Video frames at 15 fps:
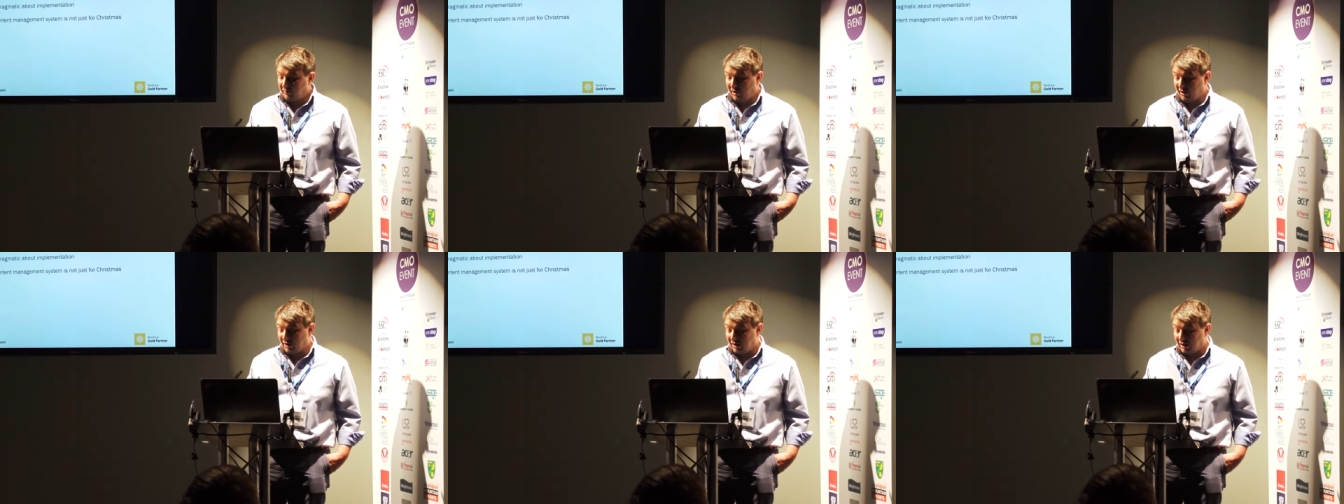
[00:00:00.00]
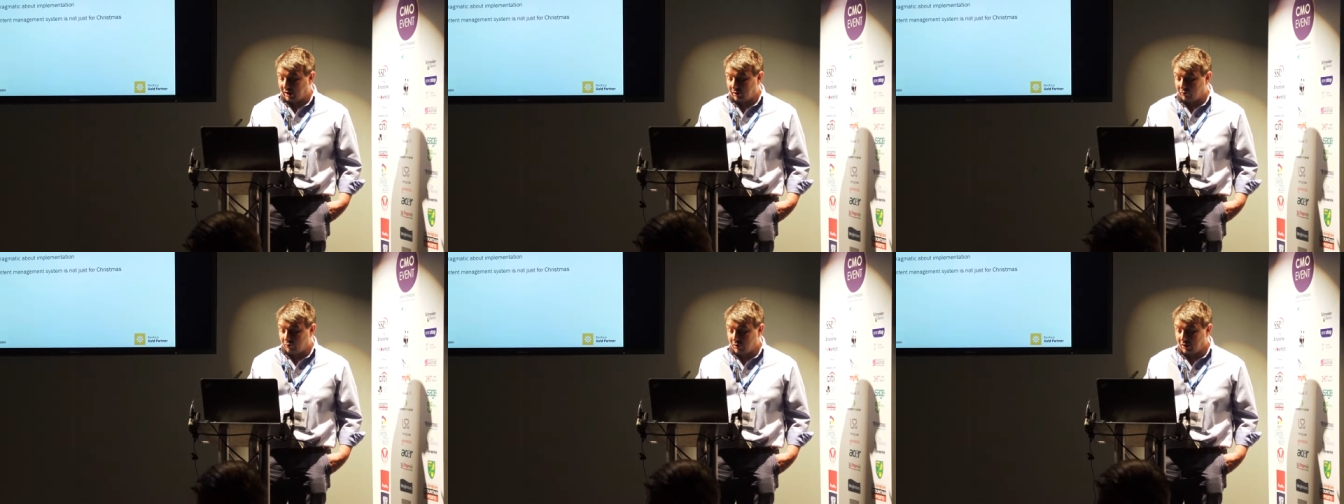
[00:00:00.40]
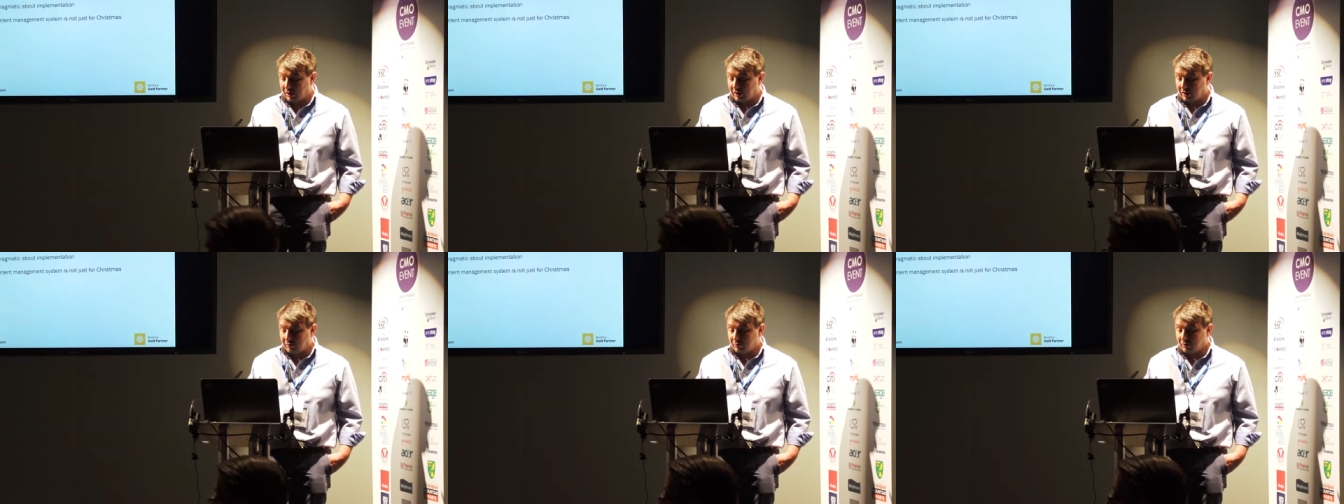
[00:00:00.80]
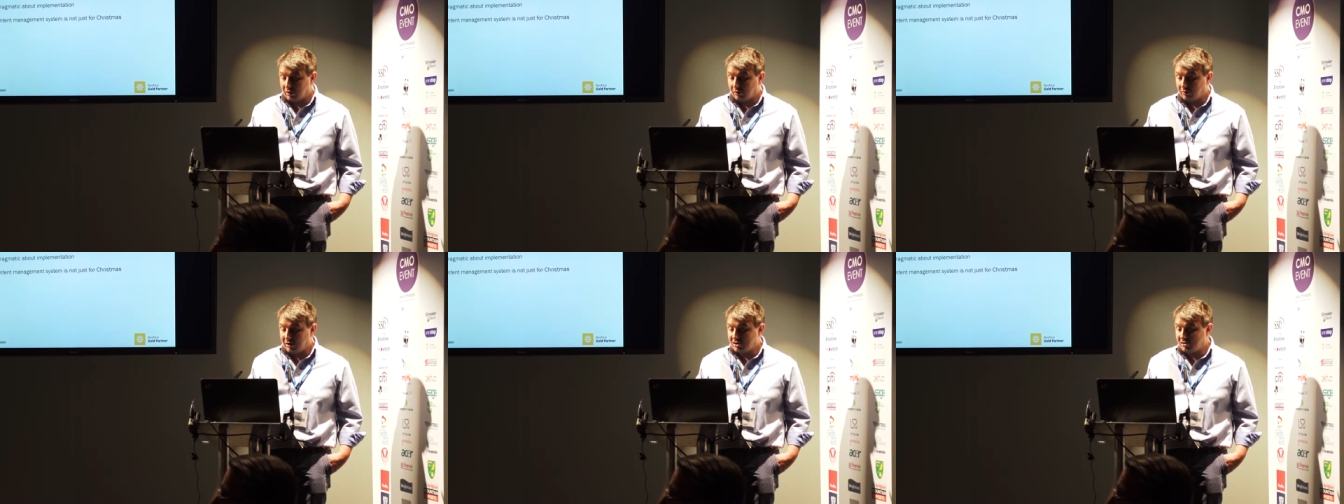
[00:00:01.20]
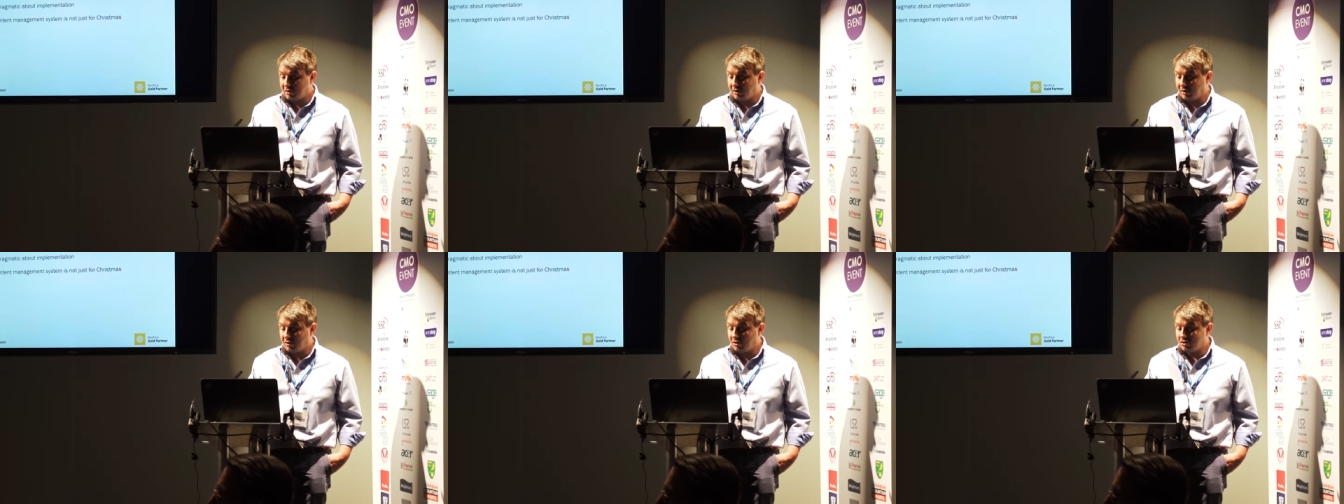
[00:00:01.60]
finally, really, you know, let's
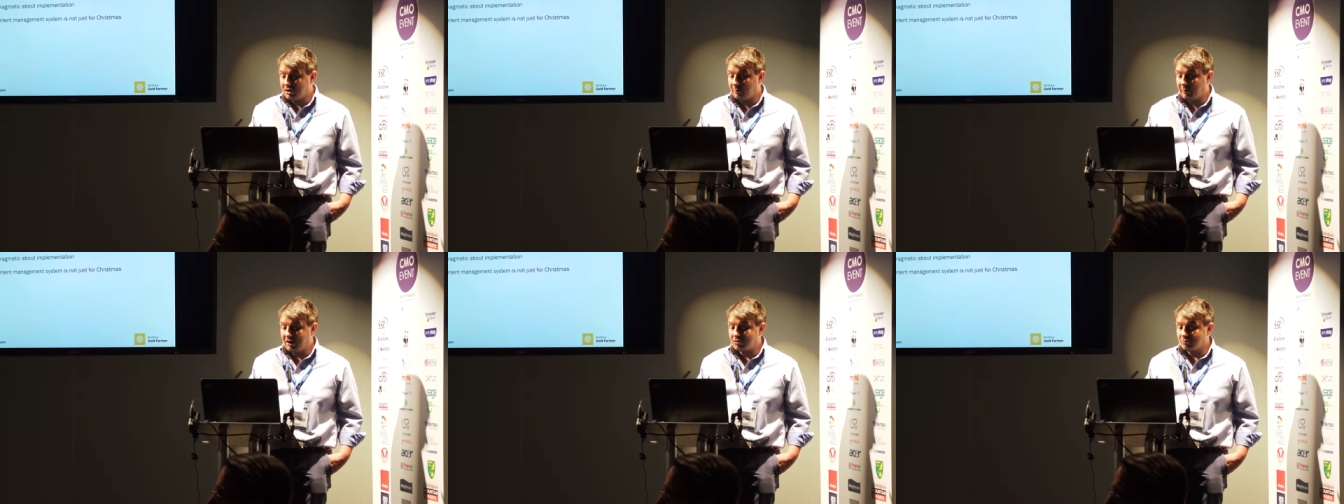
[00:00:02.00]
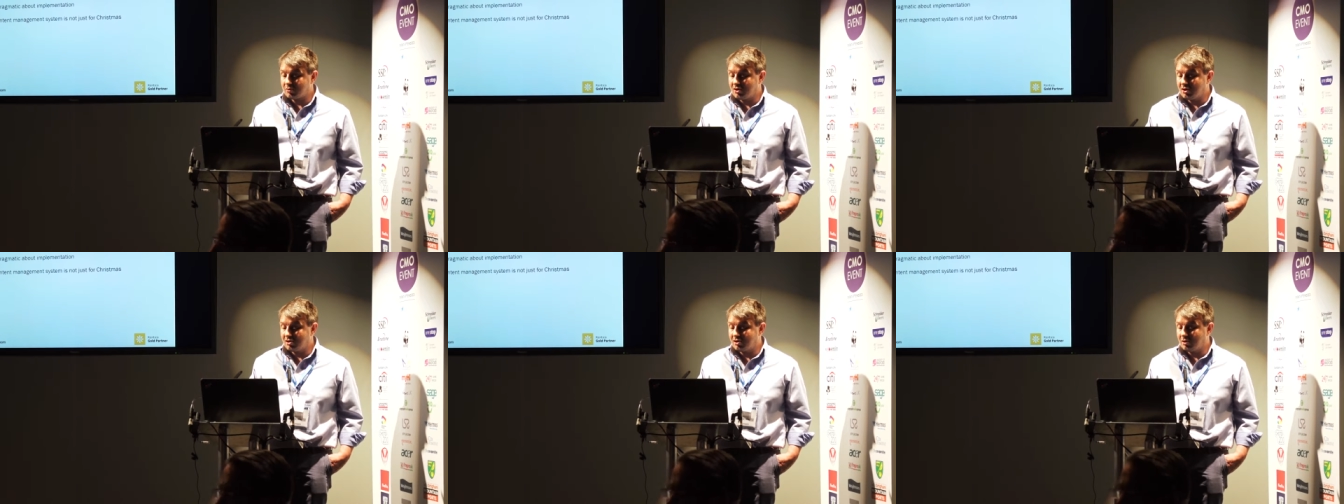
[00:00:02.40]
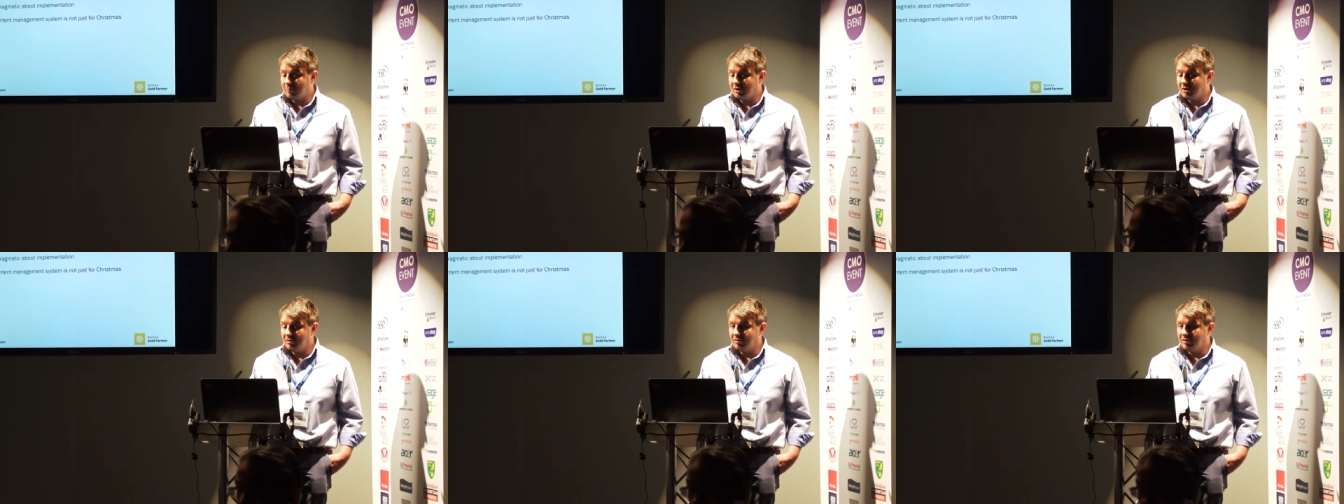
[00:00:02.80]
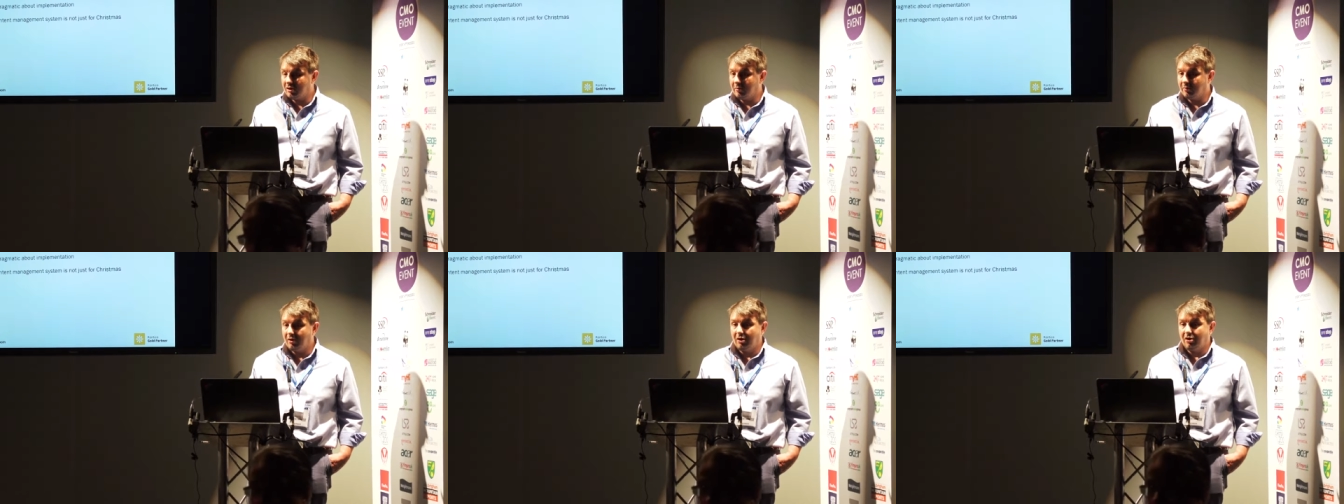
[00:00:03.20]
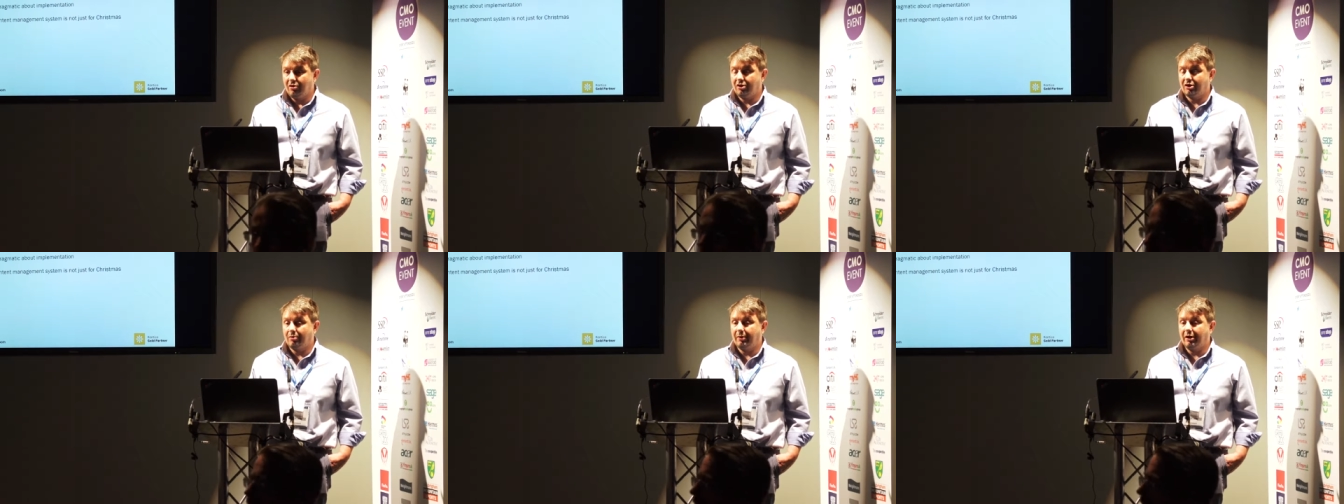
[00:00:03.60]
look at the content management system and uh,
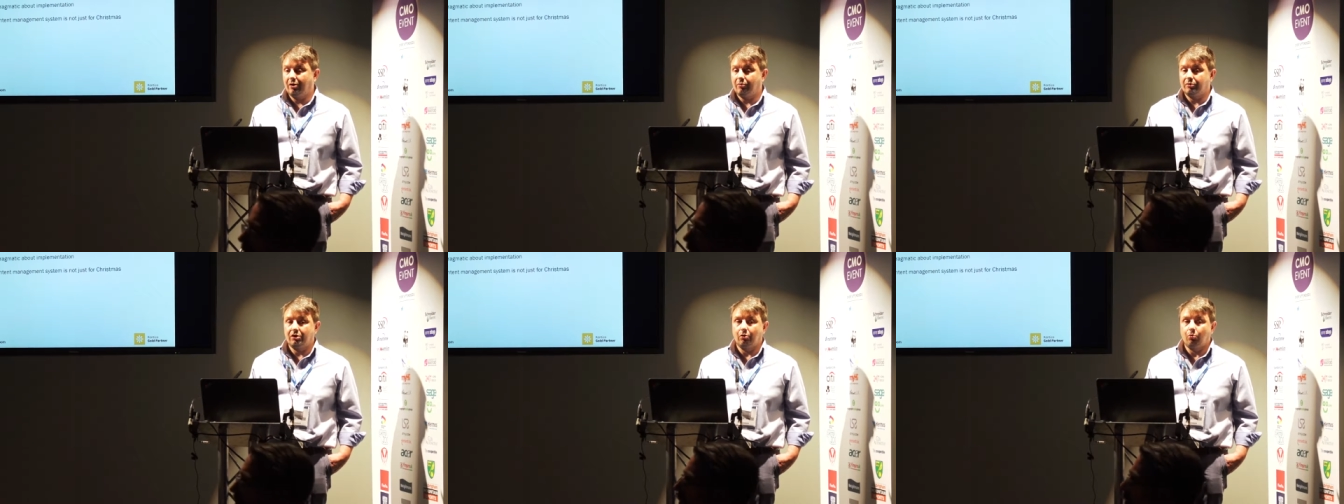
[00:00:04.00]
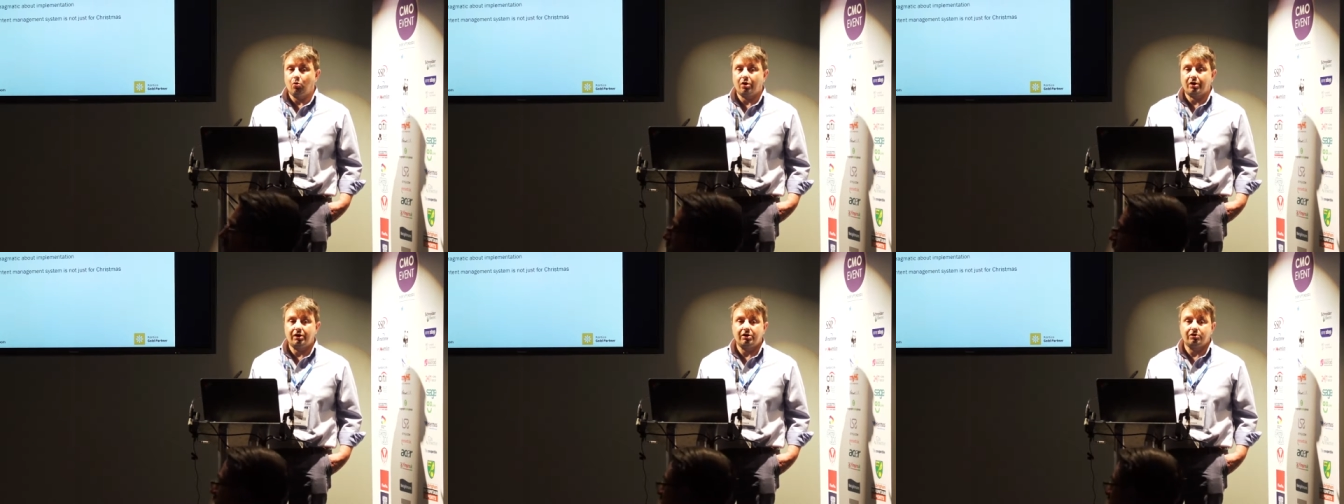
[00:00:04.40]
think about, you know, what can